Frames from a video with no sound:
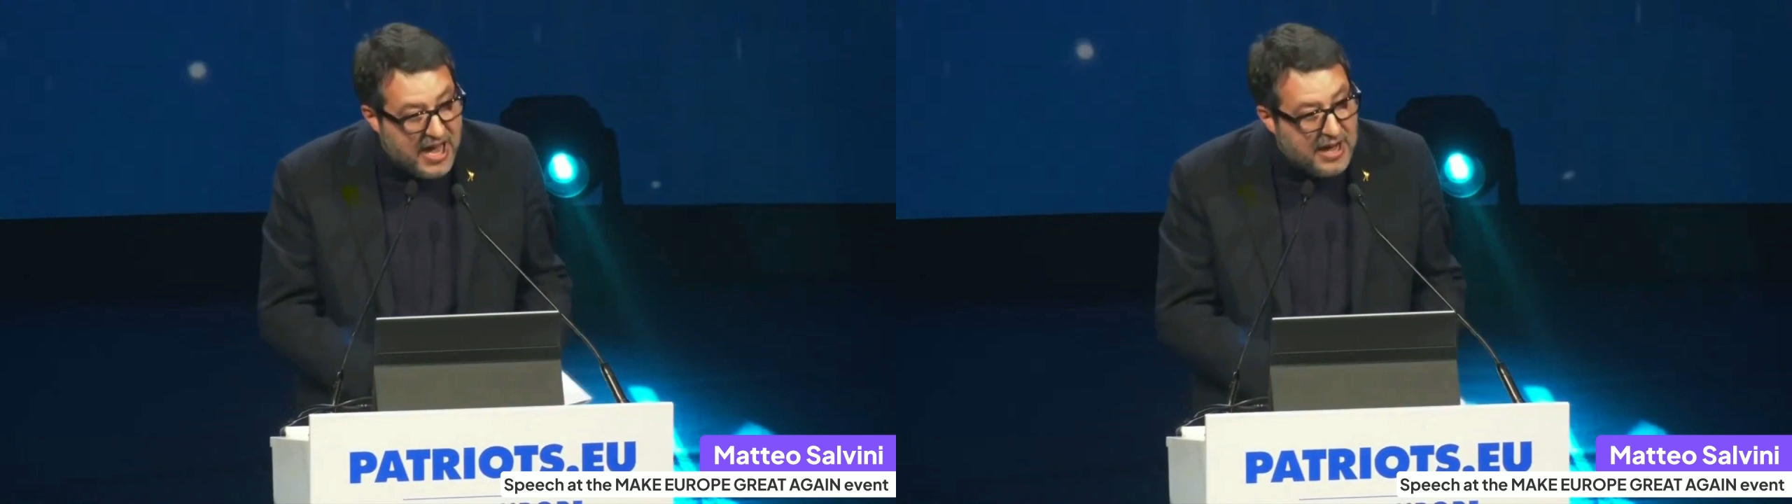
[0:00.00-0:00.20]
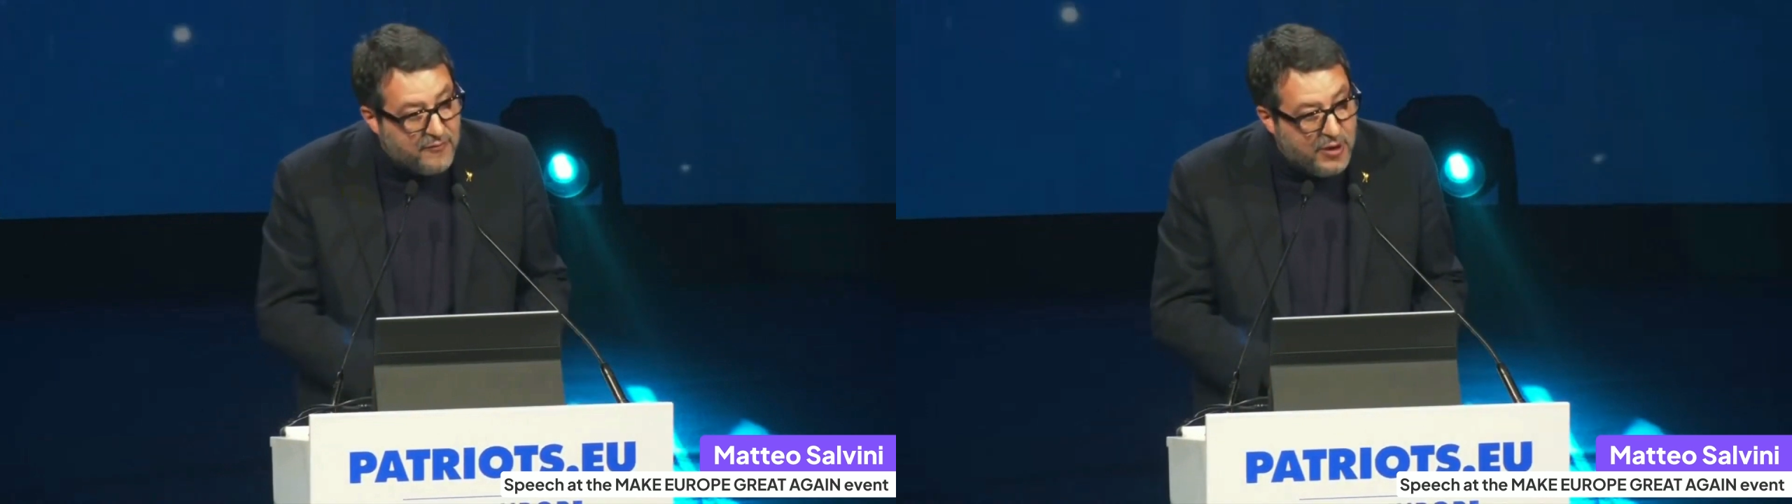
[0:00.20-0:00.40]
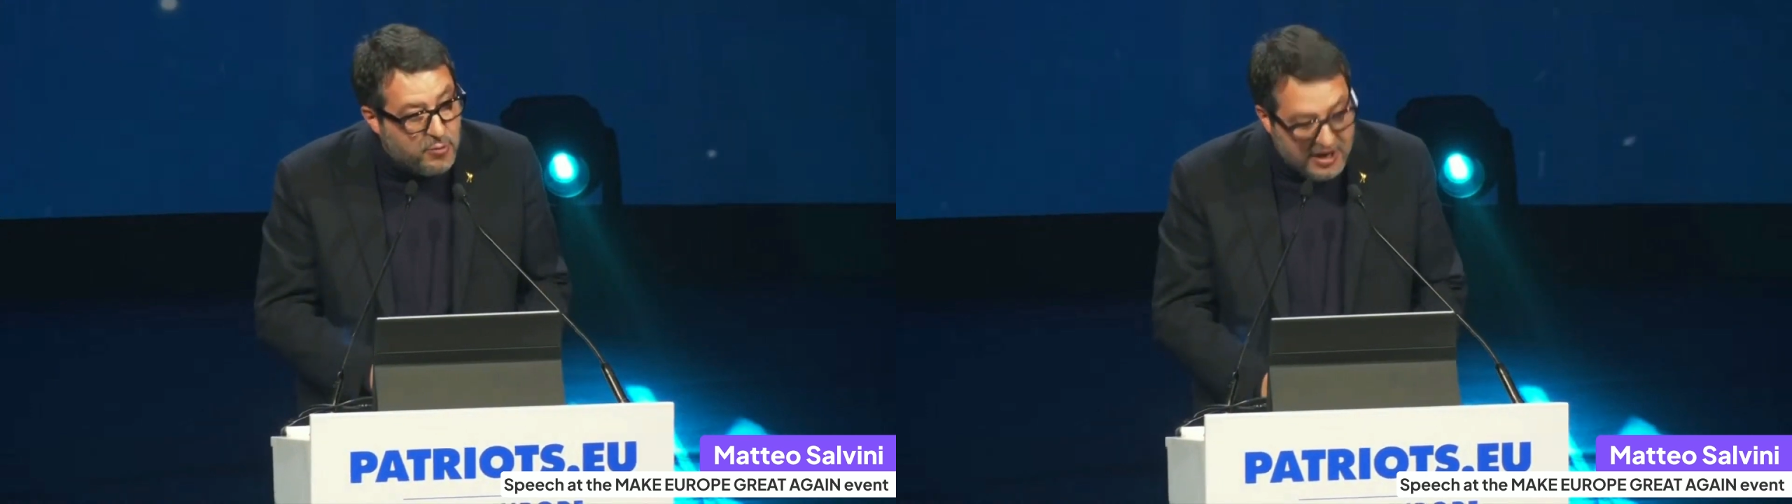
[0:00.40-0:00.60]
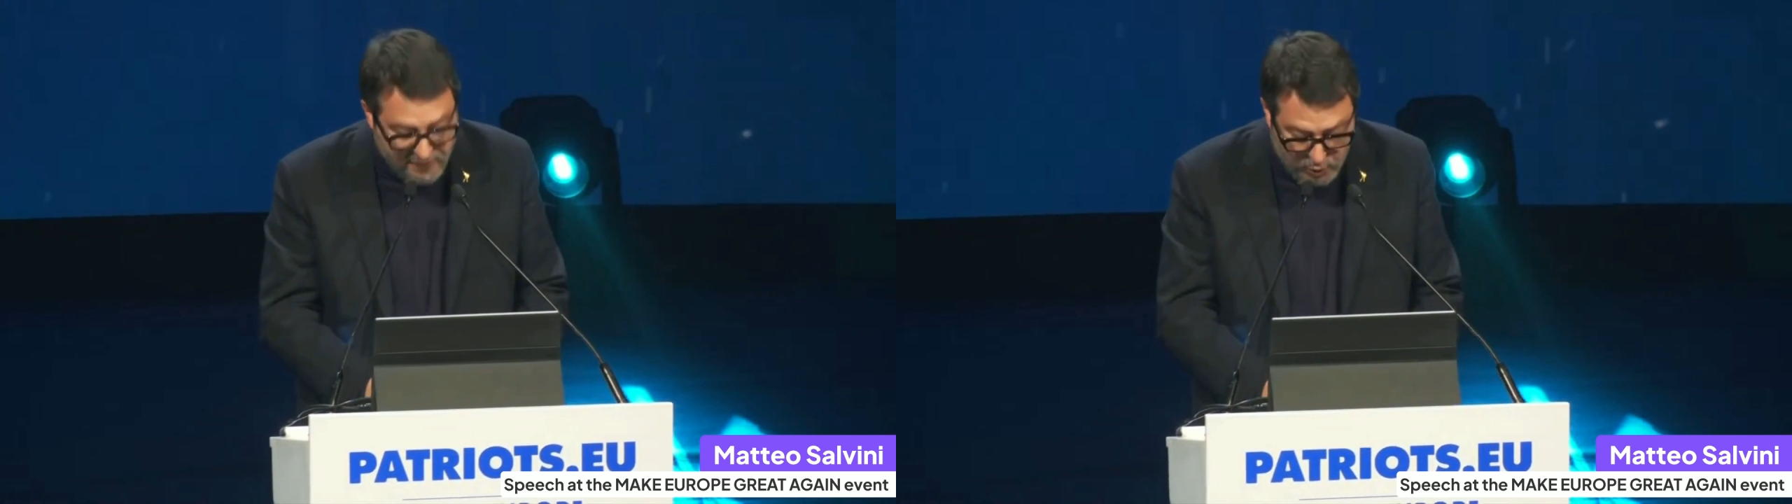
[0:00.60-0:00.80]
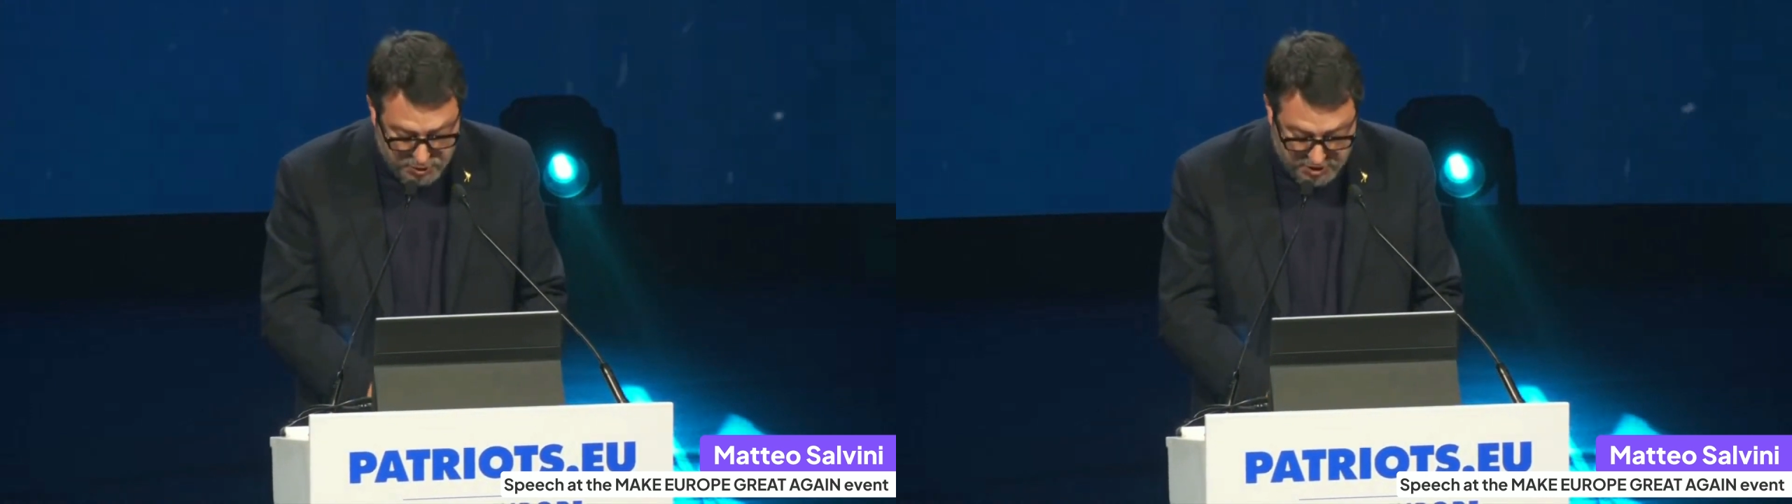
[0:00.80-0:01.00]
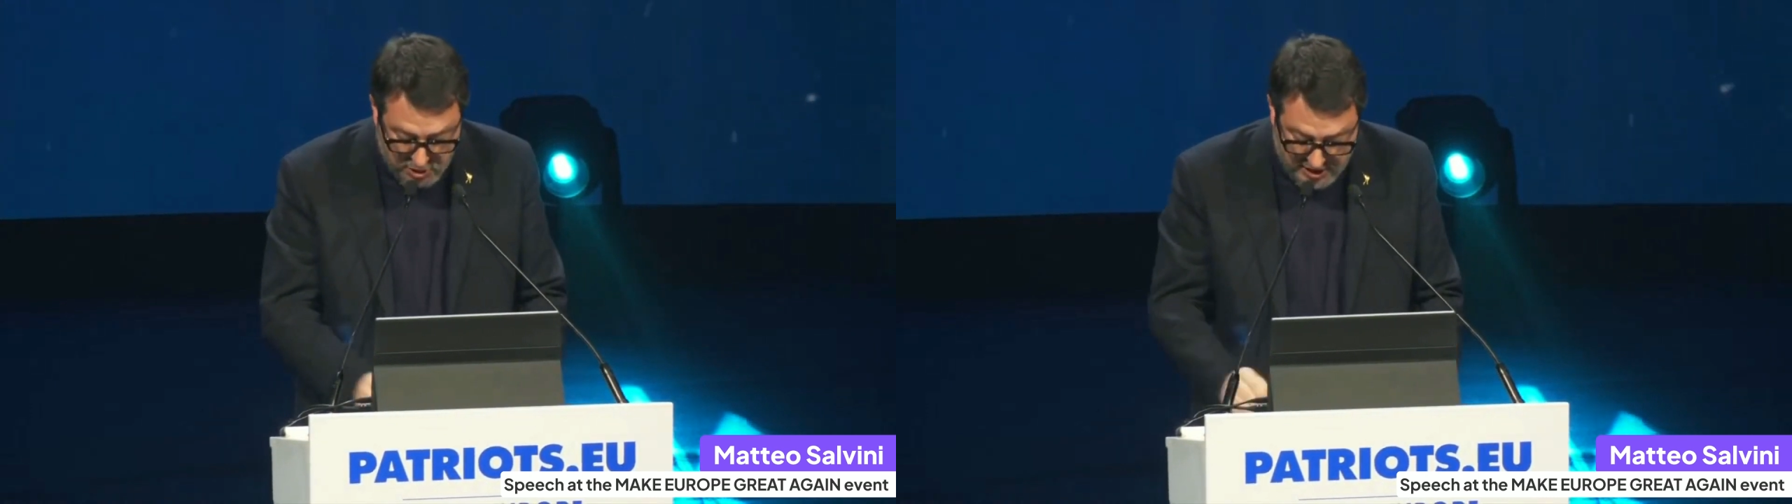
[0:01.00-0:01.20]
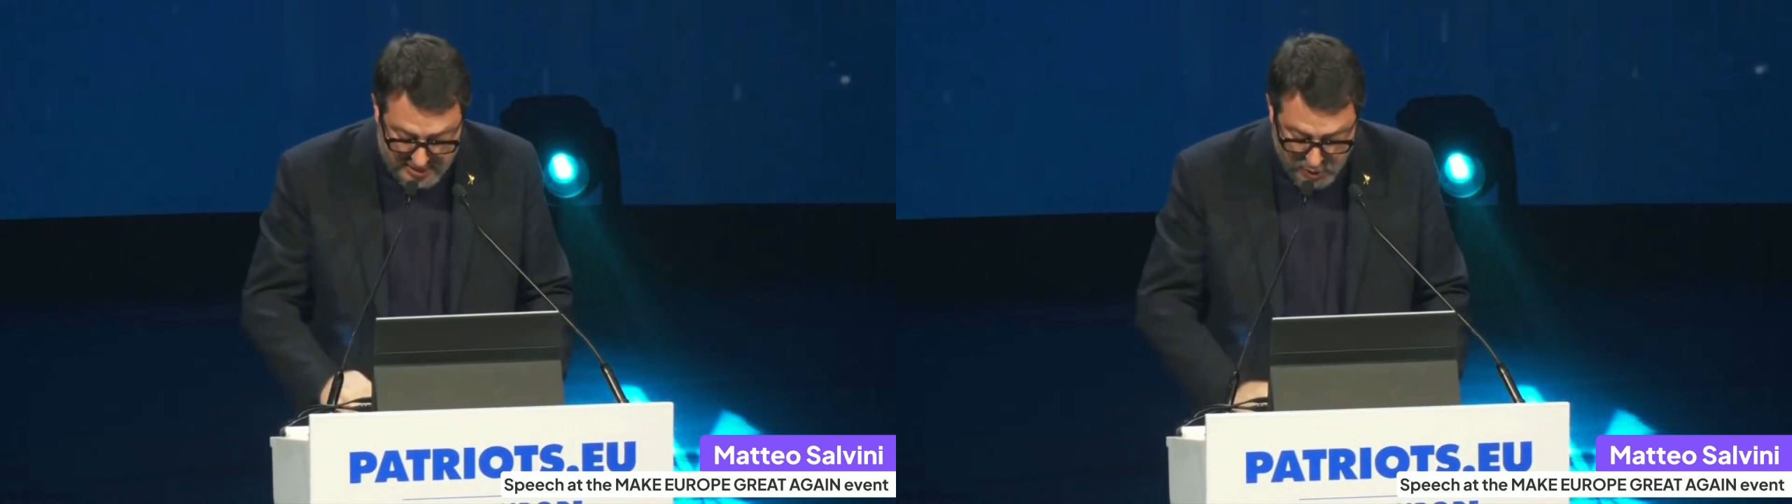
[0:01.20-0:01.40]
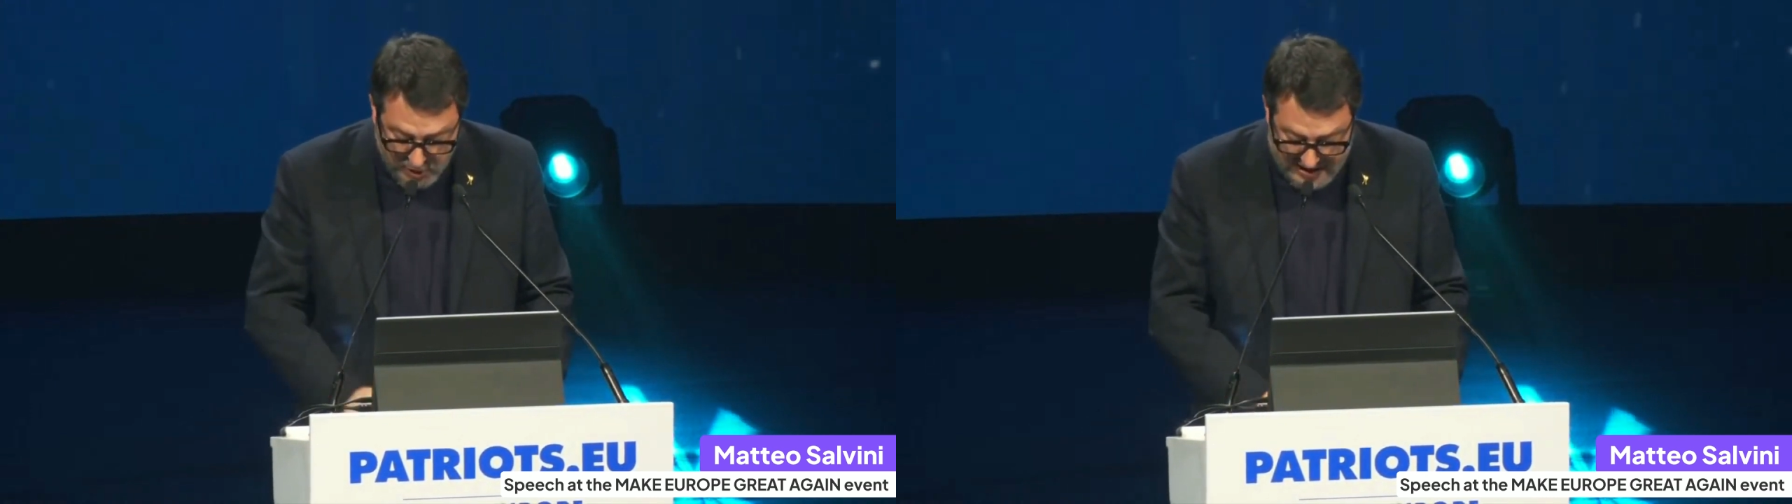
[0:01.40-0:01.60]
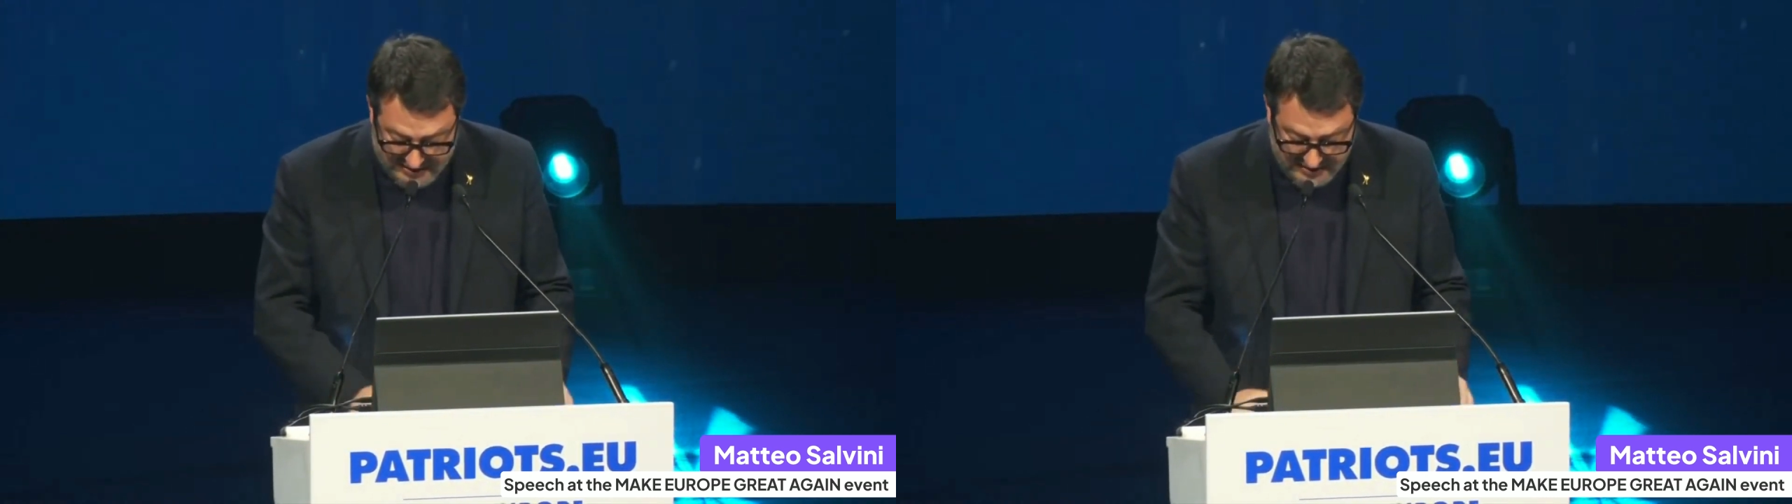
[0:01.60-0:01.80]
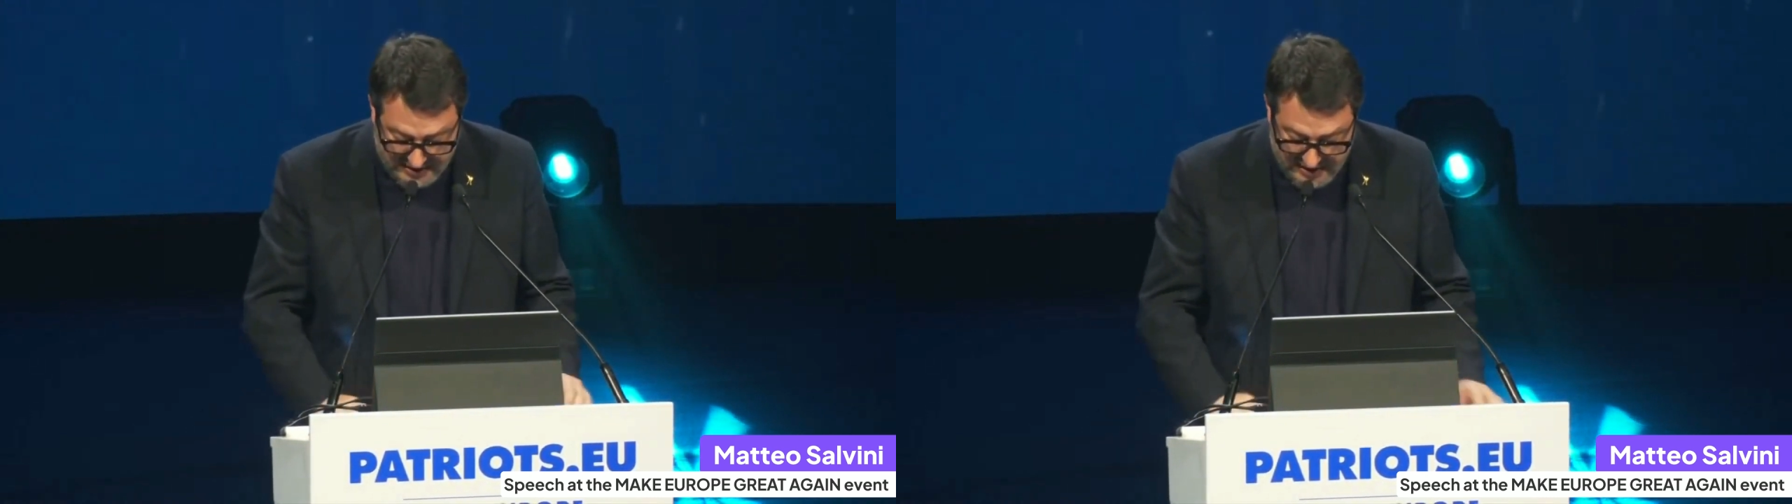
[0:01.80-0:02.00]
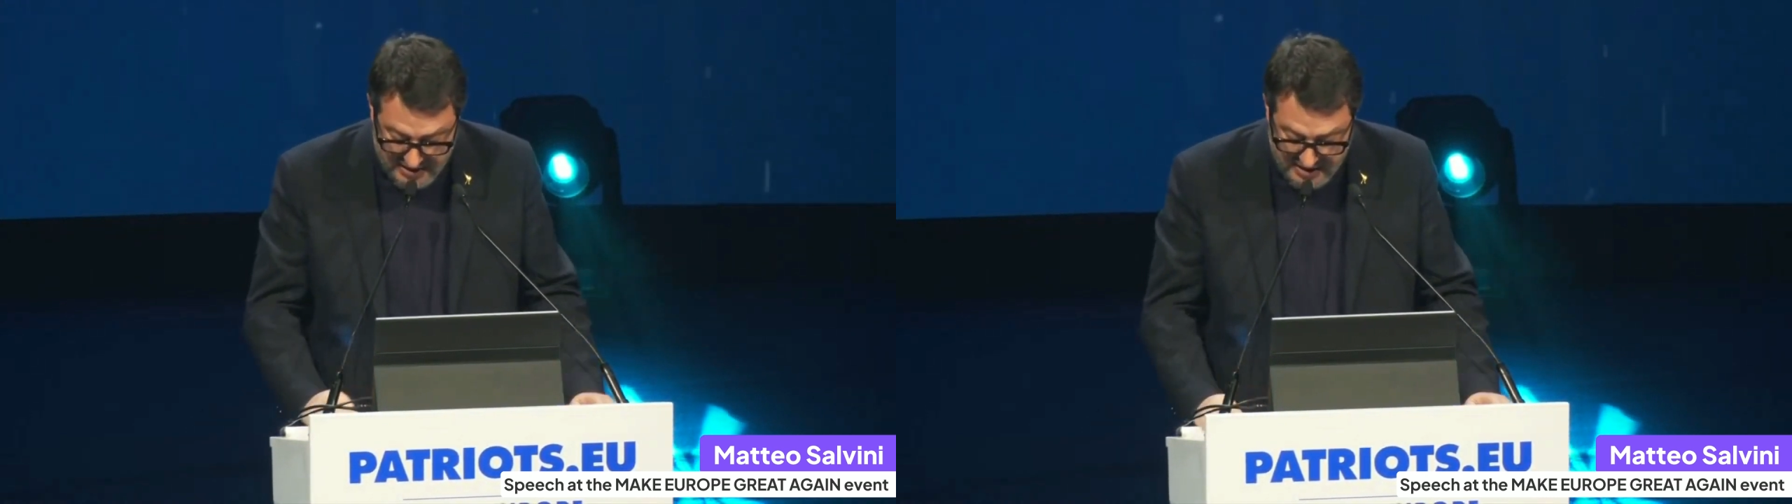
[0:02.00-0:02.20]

We need a democratic revolution.